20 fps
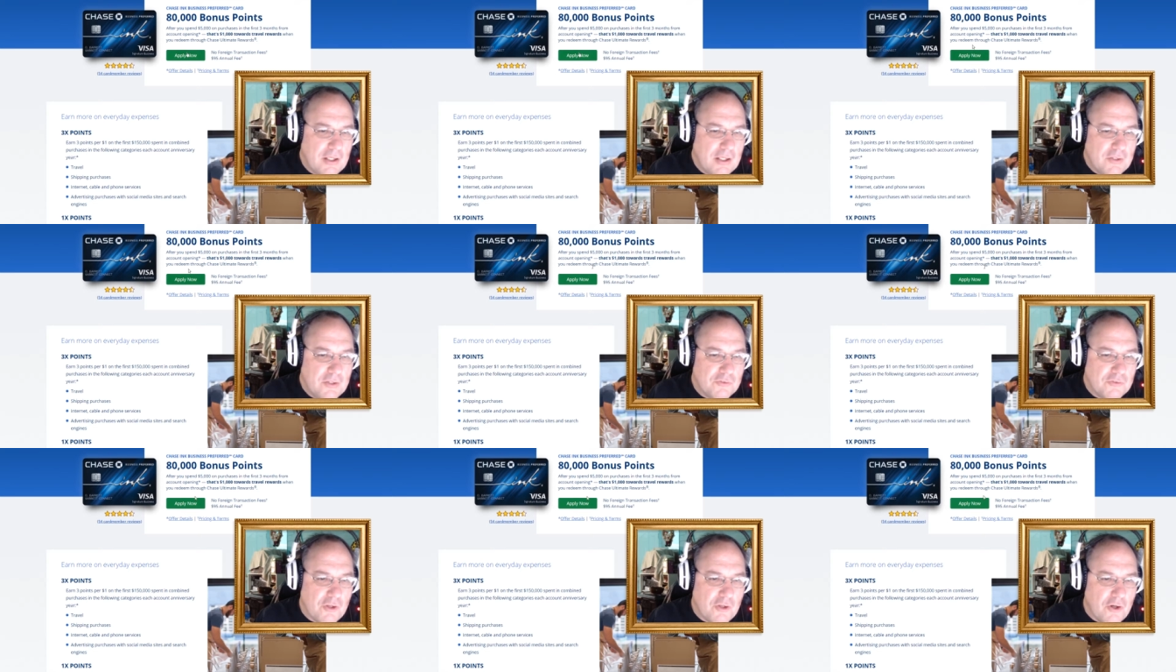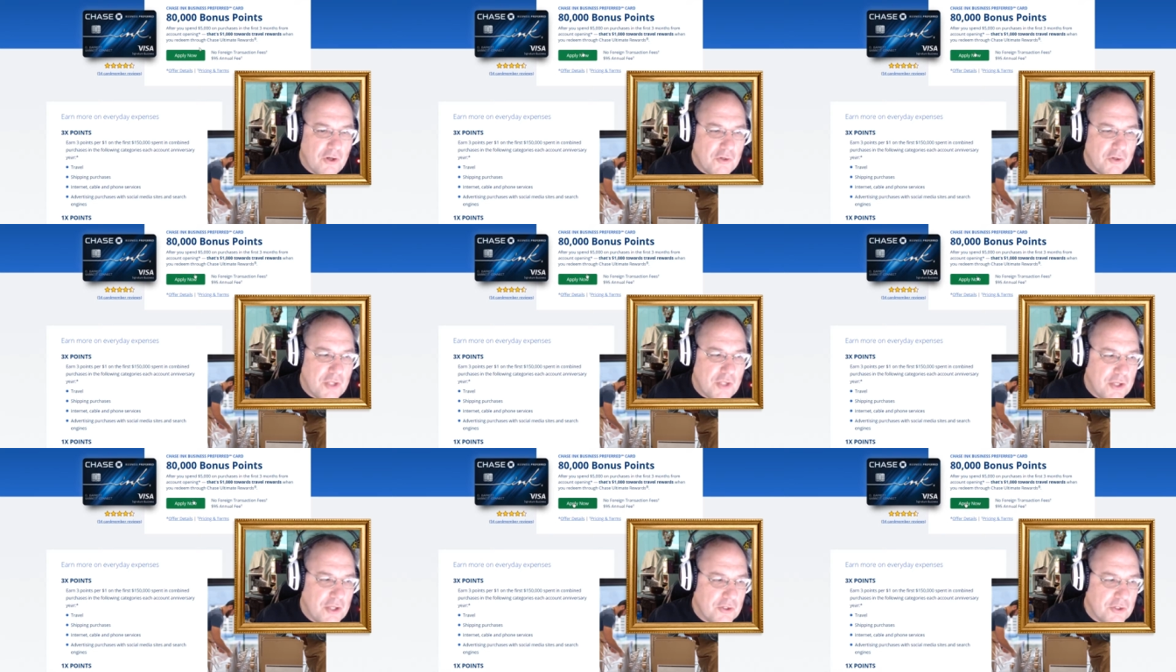So,
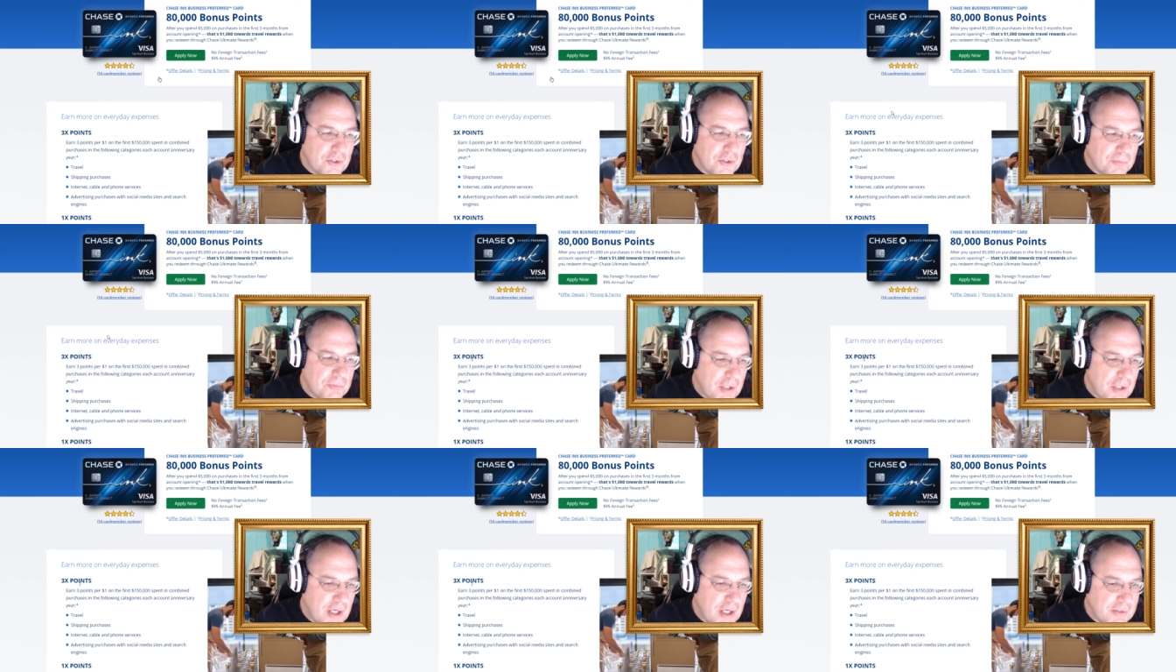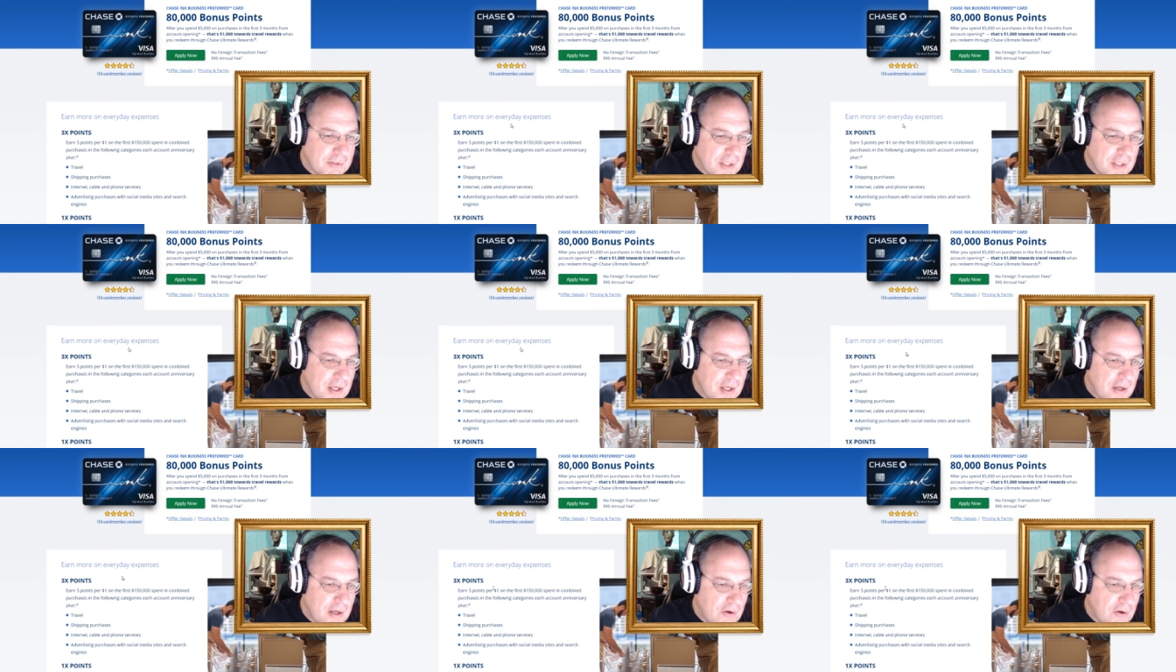yeah, you can apply
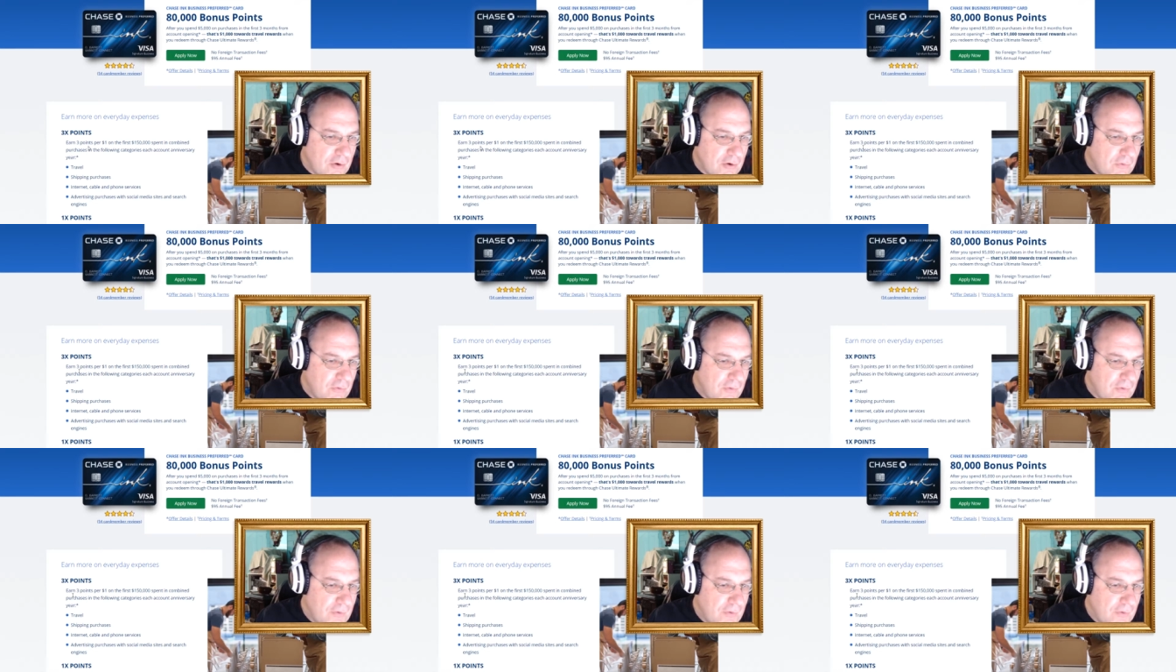now